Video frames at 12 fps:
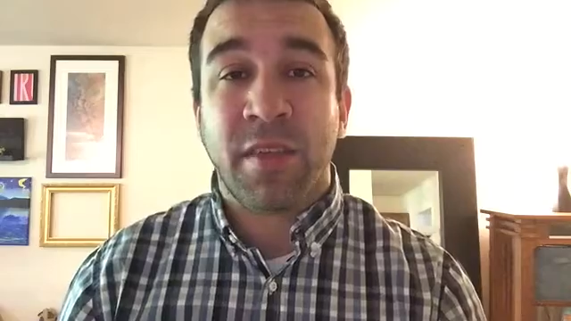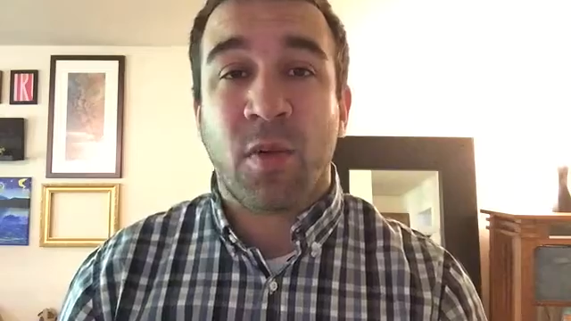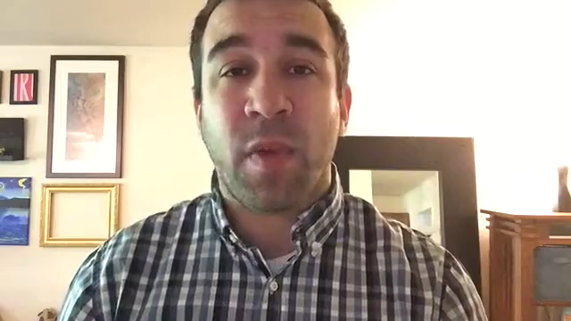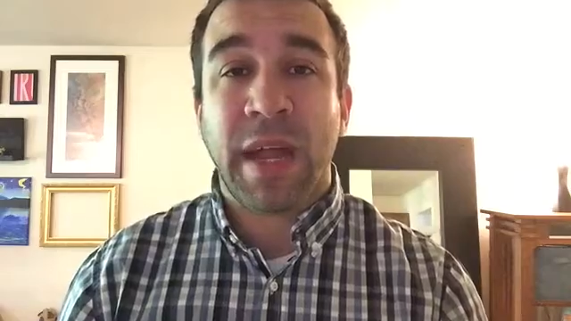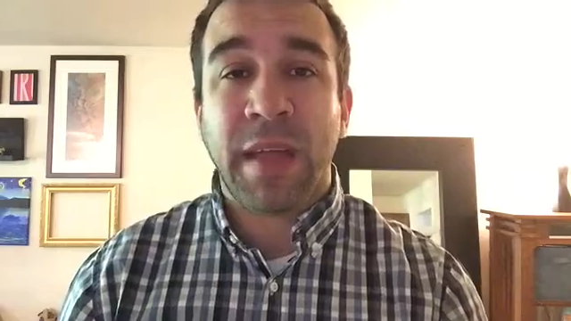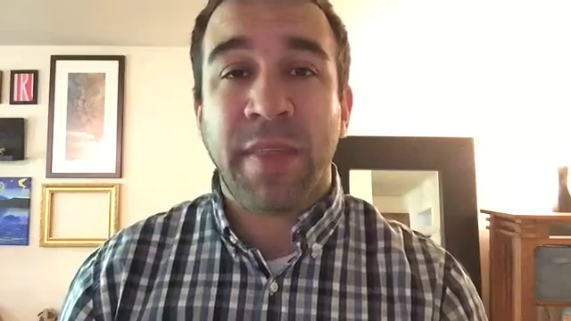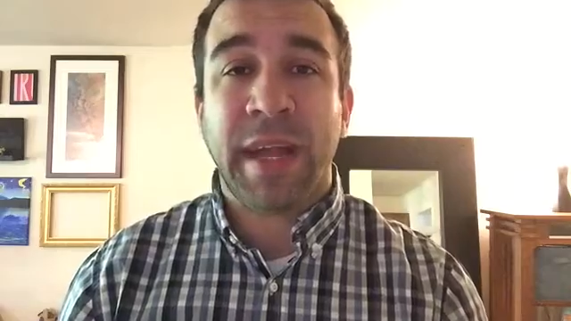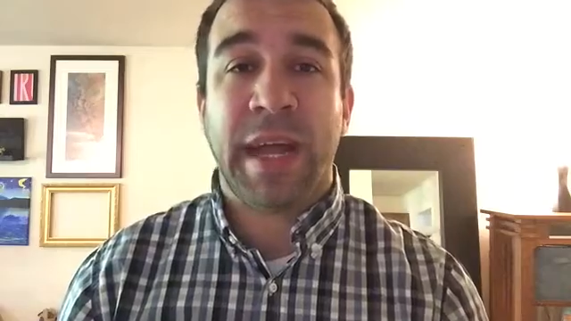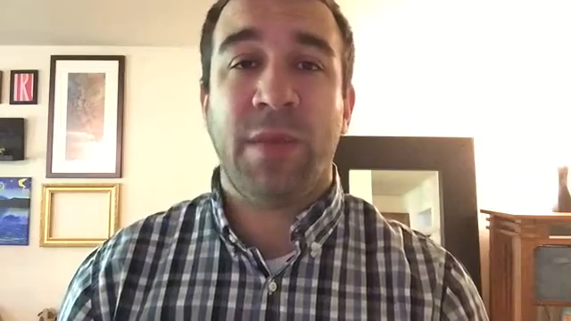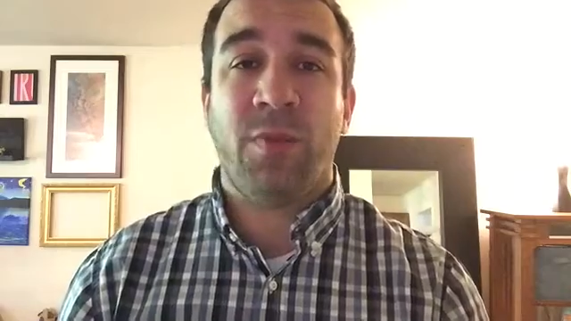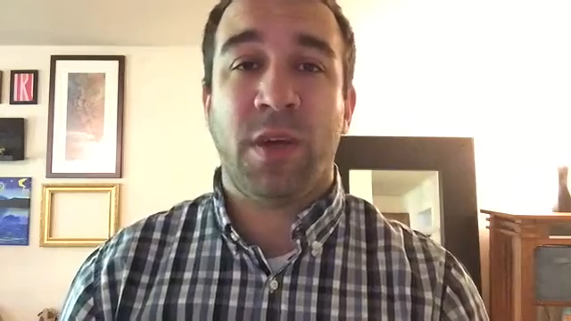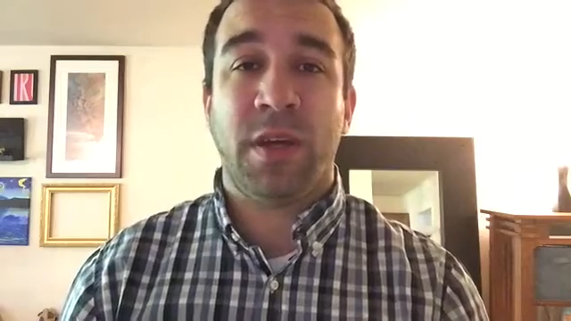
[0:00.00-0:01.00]
the way that
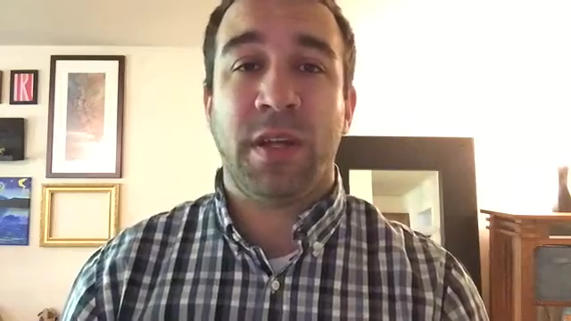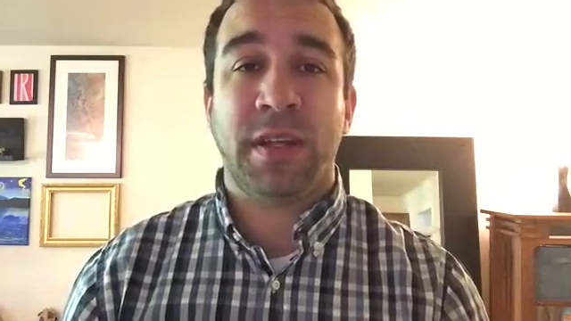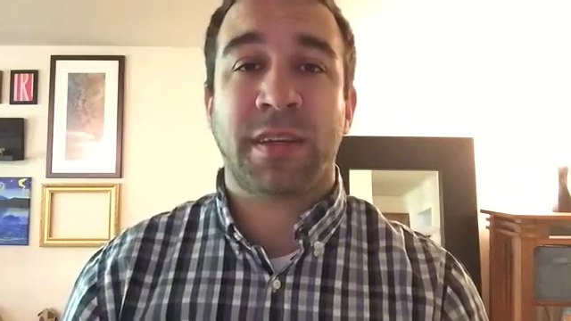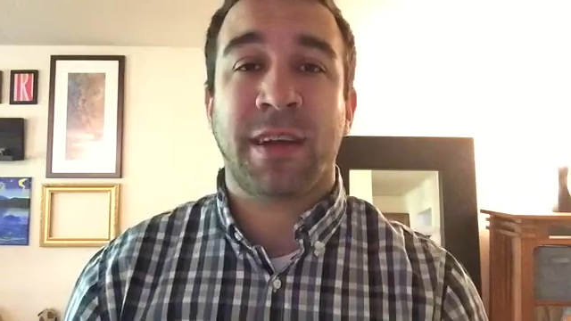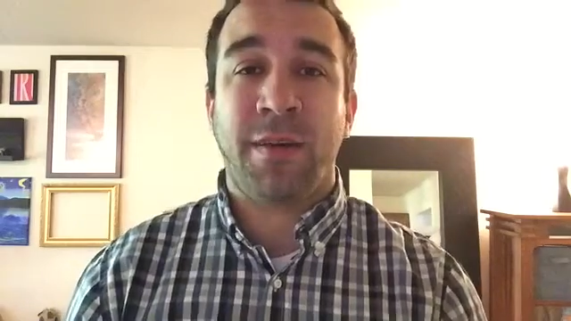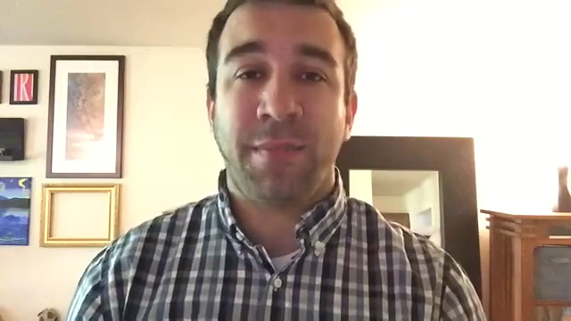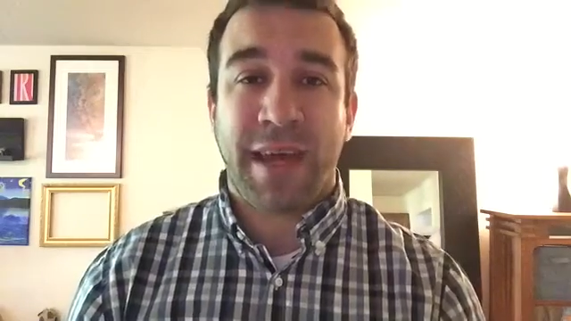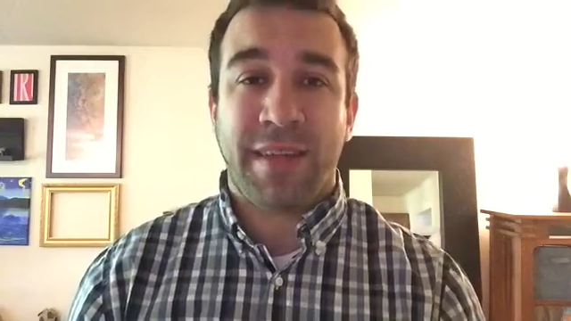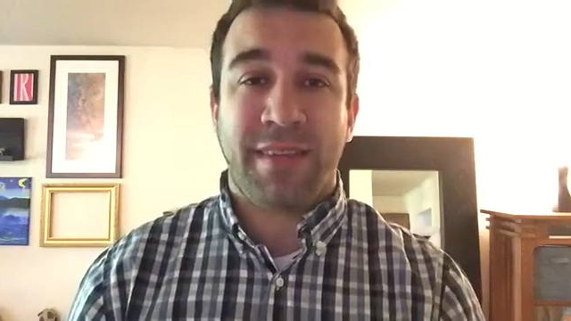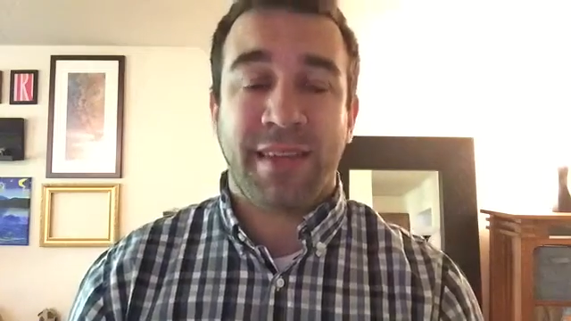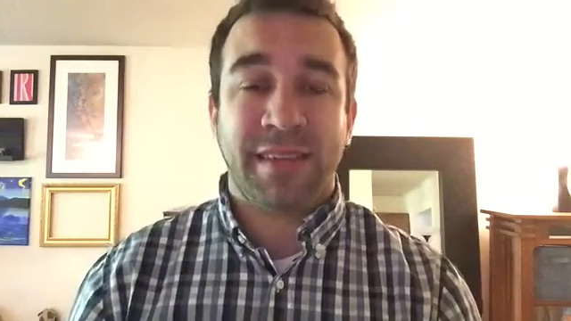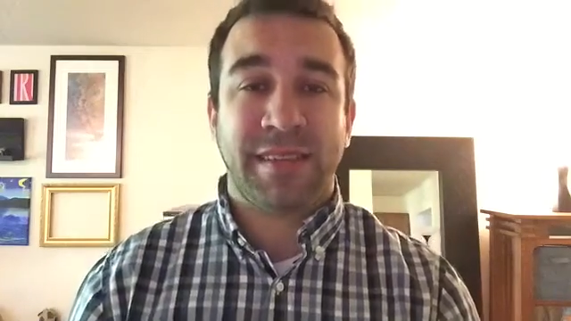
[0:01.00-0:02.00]
I would
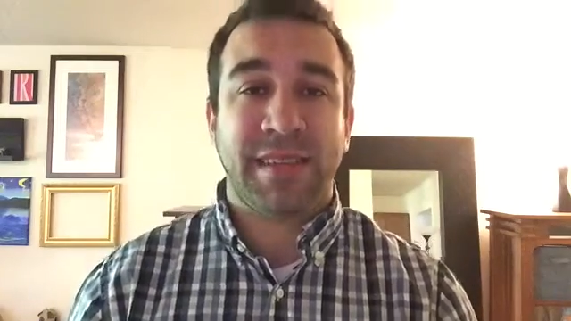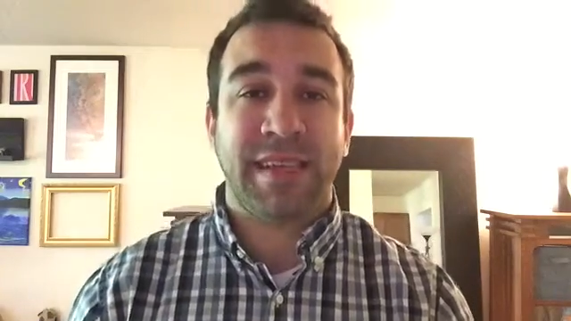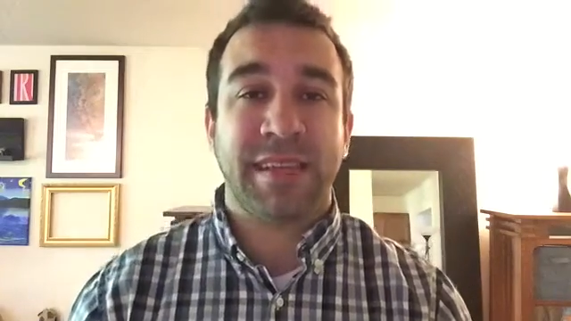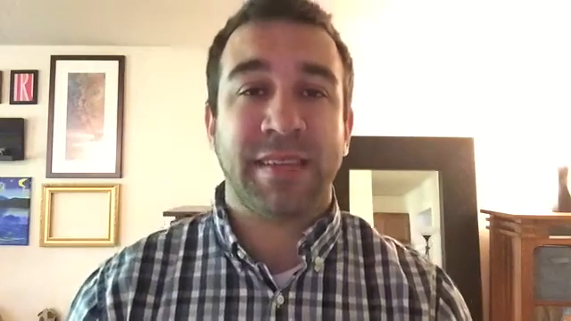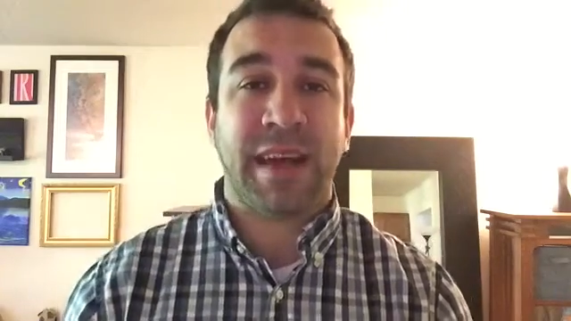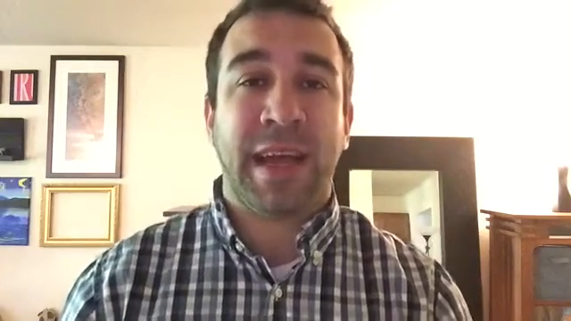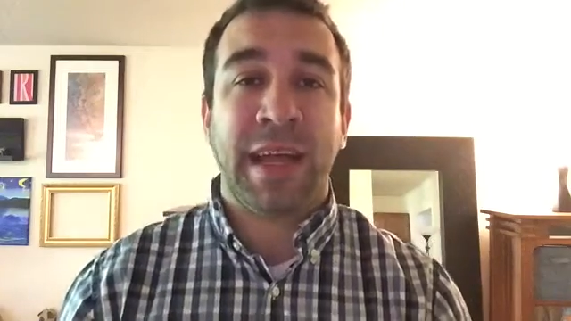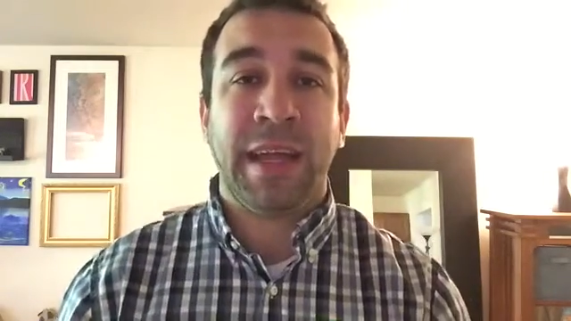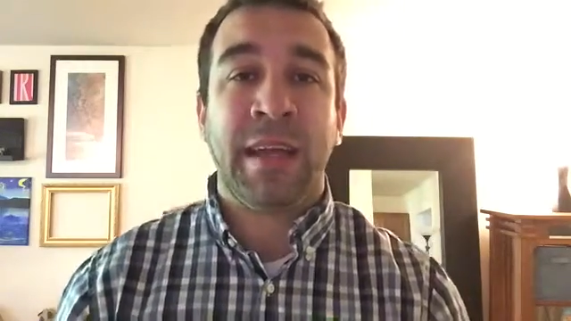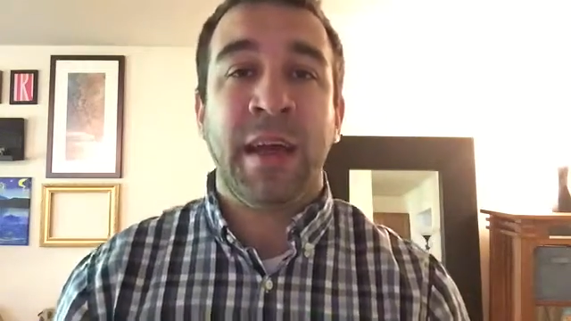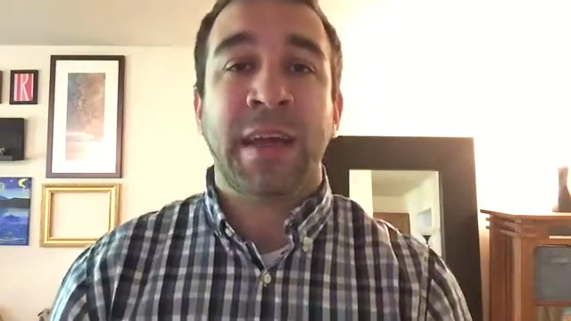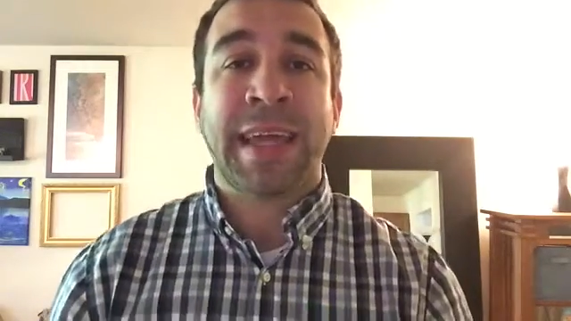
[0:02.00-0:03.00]
combat this is
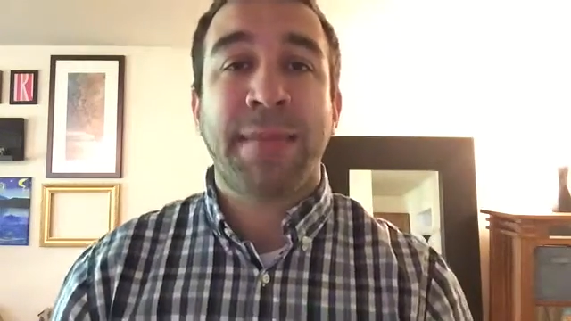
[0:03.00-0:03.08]
I